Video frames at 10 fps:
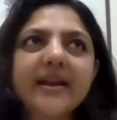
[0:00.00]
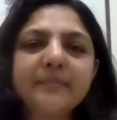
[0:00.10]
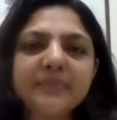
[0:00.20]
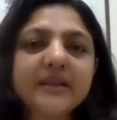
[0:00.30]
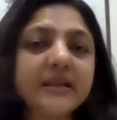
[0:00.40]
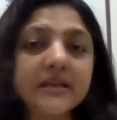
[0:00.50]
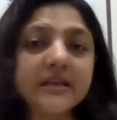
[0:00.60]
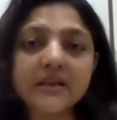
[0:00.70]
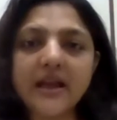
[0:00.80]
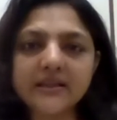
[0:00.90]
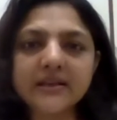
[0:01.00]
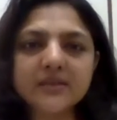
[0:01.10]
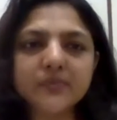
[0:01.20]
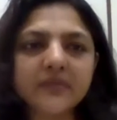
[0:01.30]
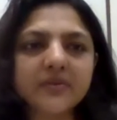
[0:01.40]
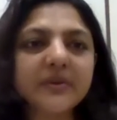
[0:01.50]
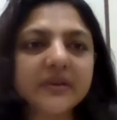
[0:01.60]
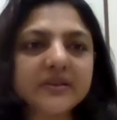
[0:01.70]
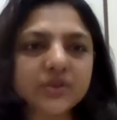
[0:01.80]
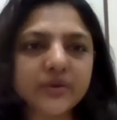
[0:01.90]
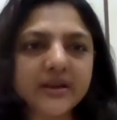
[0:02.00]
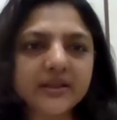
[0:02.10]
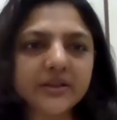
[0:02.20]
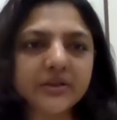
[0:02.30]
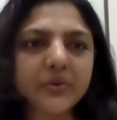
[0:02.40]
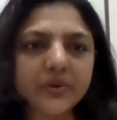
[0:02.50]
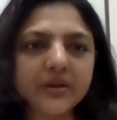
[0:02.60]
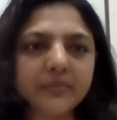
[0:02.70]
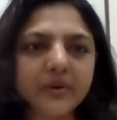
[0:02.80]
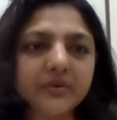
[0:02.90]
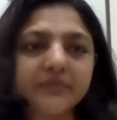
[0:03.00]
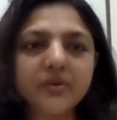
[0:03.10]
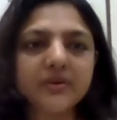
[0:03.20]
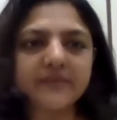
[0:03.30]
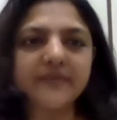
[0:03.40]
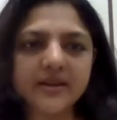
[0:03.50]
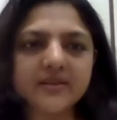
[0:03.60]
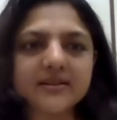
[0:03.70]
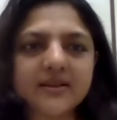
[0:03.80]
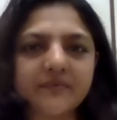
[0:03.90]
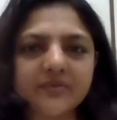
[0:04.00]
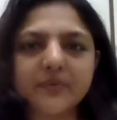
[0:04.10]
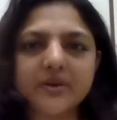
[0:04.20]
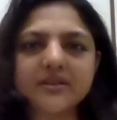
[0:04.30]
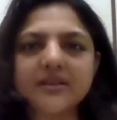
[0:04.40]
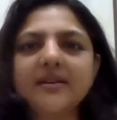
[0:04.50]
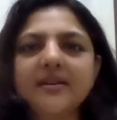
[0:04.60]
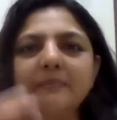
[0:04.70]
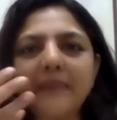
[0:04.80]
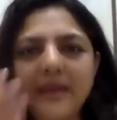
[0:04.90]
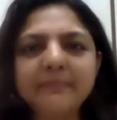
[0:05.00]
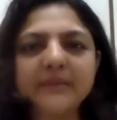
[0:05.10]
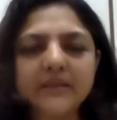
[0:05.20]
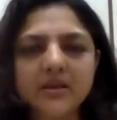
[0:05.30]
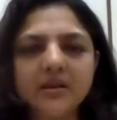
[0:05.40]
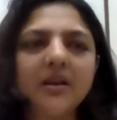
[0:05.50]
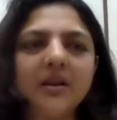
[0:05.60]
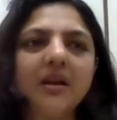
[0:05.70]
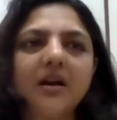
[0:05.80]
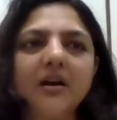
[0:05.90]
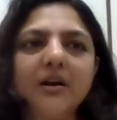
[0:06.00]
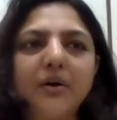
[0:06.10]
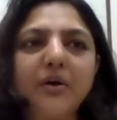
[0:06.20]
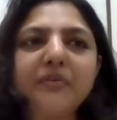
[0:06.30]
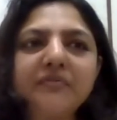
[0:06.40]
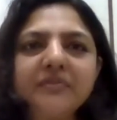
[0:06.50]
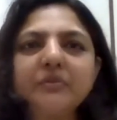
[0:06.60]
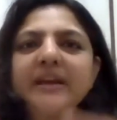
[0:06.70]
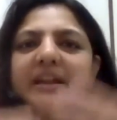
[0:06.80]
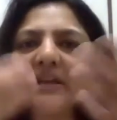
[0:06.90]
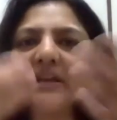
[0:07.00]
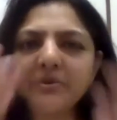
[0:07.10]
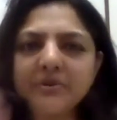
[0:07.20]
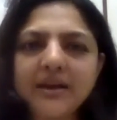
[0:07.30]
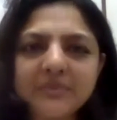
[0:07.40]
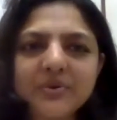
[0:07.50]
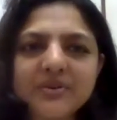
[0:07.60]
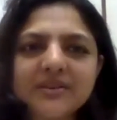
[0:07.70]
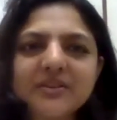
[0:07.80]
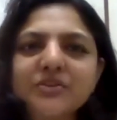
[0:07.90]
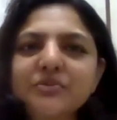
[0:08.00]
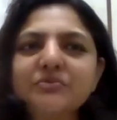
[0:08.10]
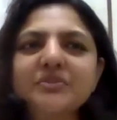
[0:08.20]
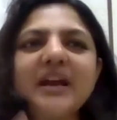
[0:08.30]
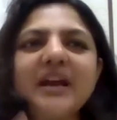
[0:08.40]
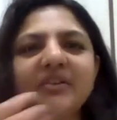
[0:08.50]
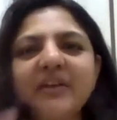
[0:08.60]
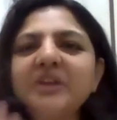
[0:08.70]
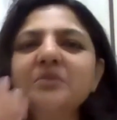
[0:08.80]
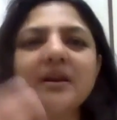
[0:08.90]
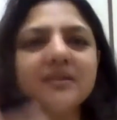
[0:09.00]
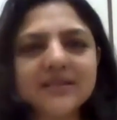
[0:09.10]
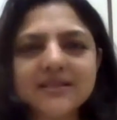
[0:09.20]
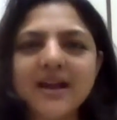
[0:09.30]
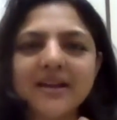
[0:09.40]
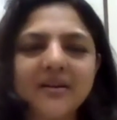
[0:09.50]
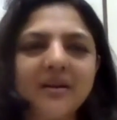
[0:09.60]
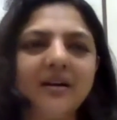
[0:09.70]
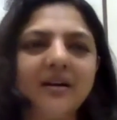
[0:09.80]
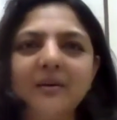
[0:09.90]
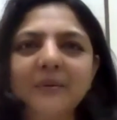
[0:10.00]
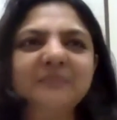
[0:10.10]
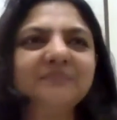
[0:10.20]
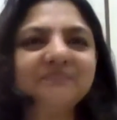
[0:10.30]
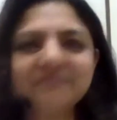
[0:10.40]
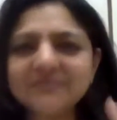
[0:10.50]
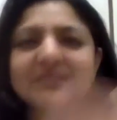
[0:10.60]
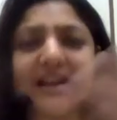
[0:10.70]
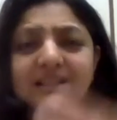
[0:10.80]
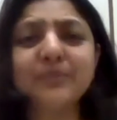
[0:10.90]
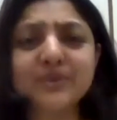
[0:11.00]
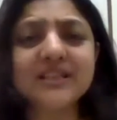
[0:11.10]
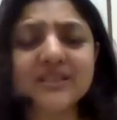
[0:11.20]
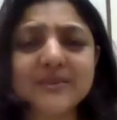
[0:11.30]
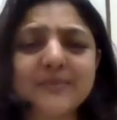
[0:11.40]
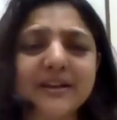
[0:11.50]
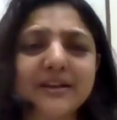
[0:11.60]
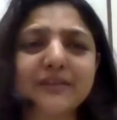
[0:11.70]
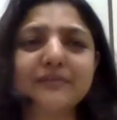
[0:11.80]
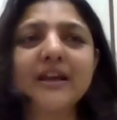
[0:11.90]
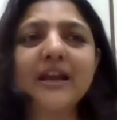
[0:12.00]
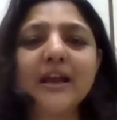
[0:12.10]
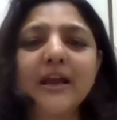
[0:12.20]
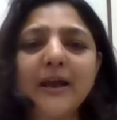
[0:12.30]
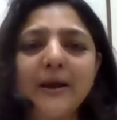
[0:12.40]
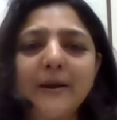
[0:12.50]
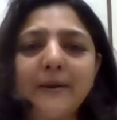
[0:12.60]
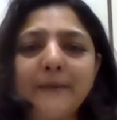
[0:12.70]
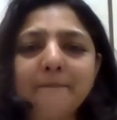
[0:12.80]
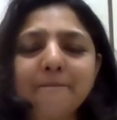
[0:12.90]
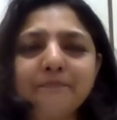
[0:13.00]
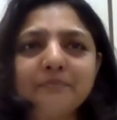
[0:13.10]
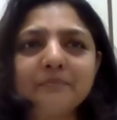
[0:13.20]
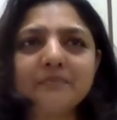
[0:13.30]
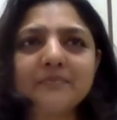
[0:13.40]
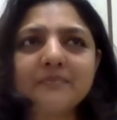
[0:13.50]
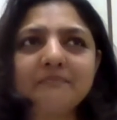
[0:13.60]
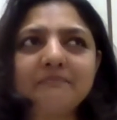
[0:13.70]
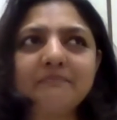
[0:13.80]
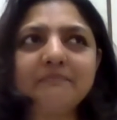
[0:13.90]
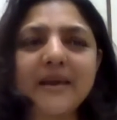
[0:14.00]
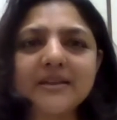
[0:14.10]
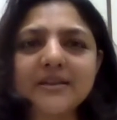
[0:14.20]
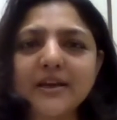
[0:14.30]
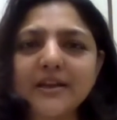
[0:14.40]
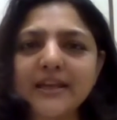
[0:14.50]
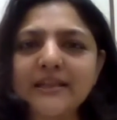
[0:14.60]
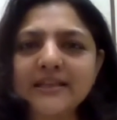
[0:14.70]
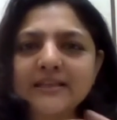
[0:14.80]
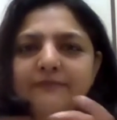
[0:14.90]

empathetic, I think, is one of the biggest trait that you're talking about. Of course, awareness comes first and then empathy. Uh, of you know getting into the other person's shoes and trying to understand uh, the other person's perspective um, but uh, in this